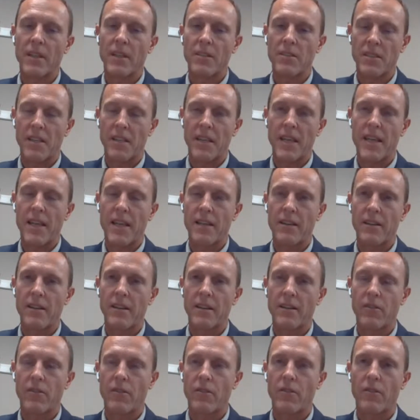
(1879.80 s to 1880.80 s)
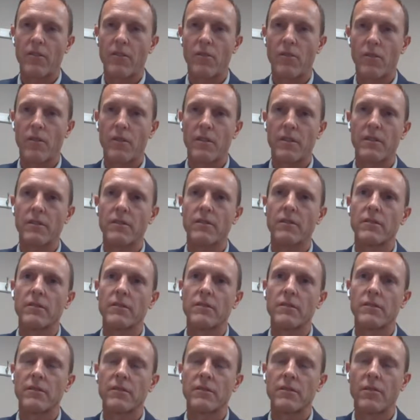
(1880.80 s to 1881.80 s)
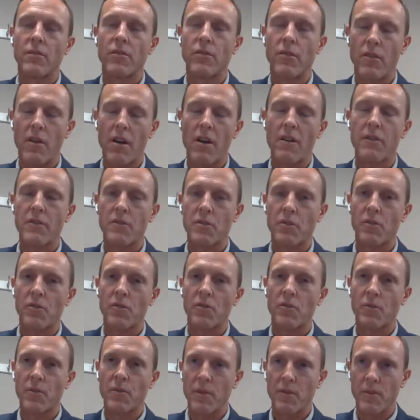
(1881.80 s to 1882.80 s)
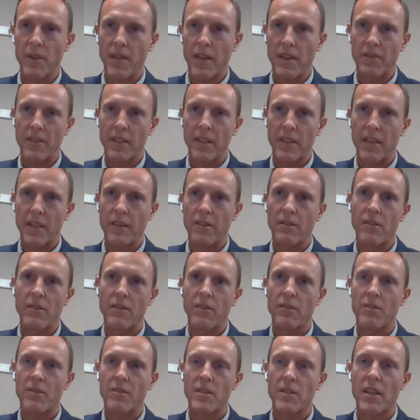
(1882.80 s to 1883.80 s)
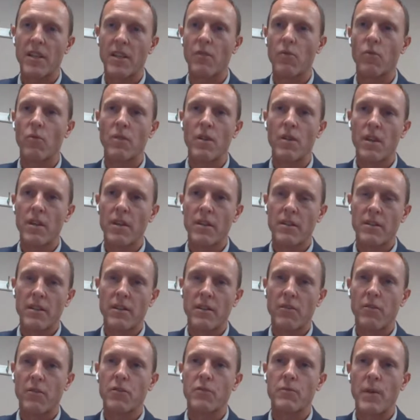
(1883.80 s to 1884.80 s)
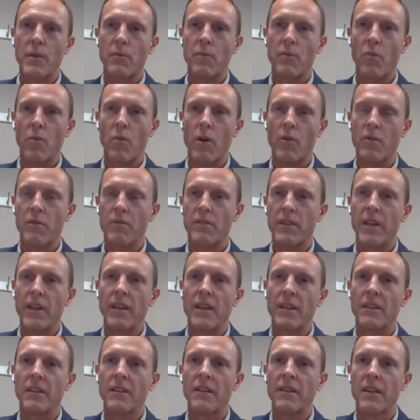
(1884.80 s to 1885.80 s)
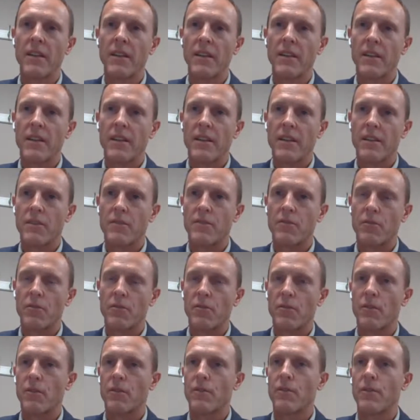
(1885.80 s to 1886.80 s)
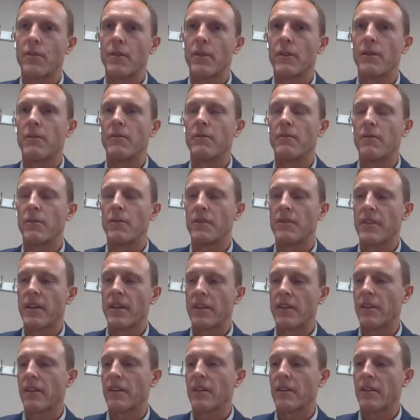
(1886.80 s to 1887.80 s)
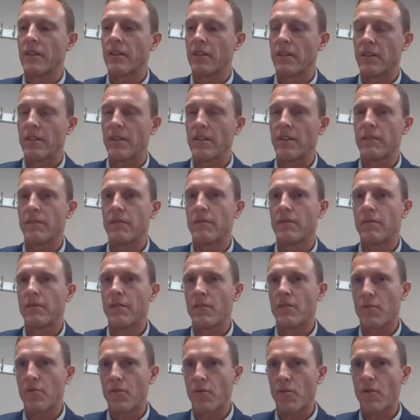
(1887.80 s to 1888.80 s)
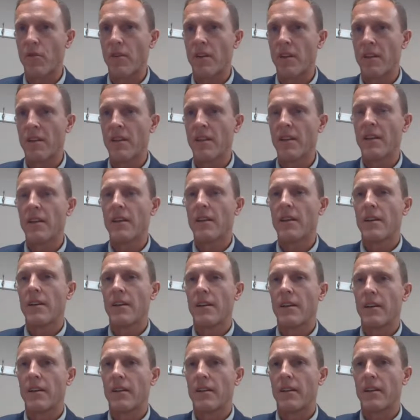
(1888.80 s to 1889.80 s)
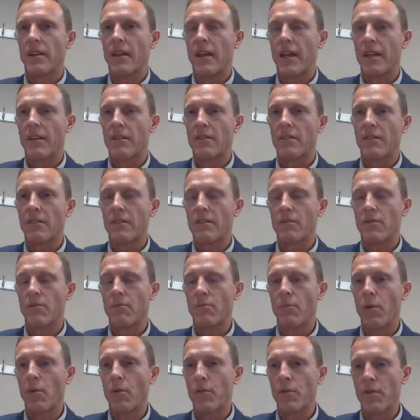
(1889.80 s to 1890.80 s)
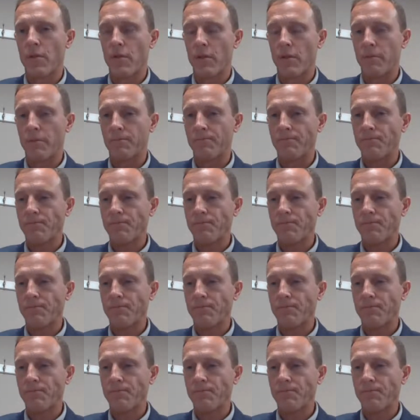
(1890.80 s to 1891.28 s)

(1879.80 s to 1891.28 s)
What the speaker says: candidate or an office holder, then we have to get out there and tell those people what we've done. And so the telling of the story, and to gain both to